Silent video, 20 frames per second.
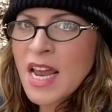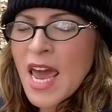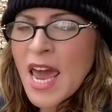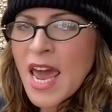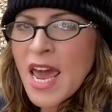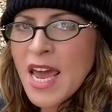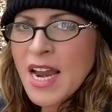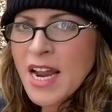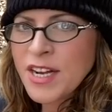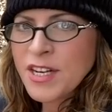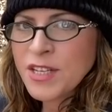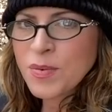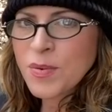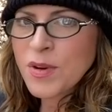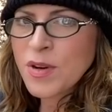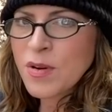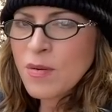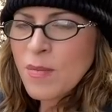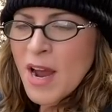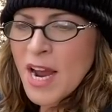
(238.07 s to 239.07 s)
And I just want
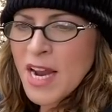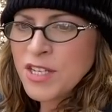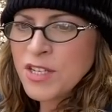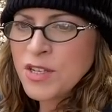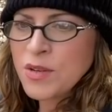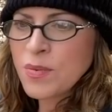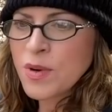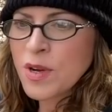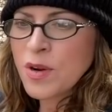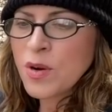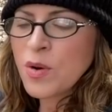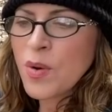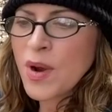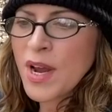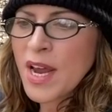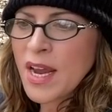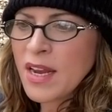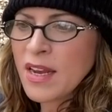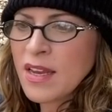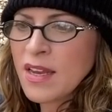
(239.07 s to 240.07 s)
to remind you real
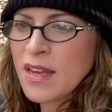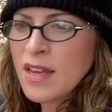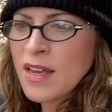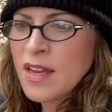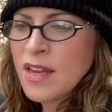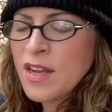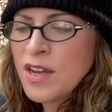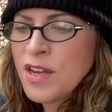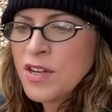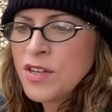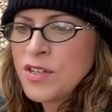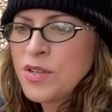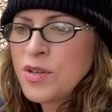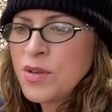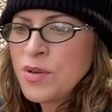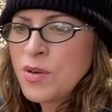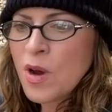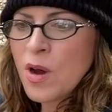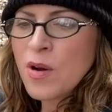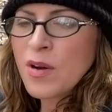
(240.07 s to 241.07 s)
quick to
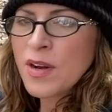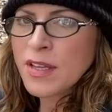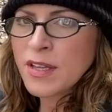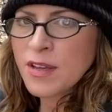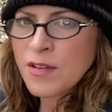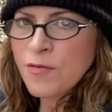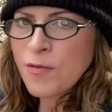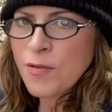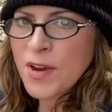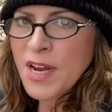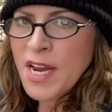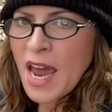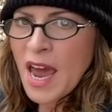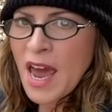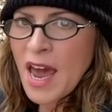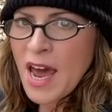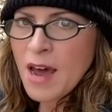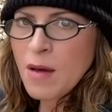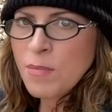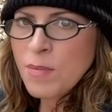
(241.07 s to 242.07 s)
go get the free
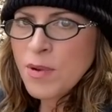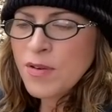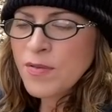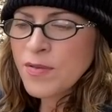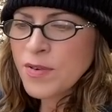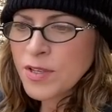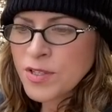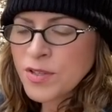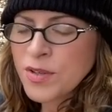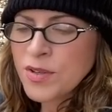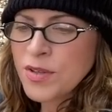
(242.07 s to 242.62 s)
app for Truth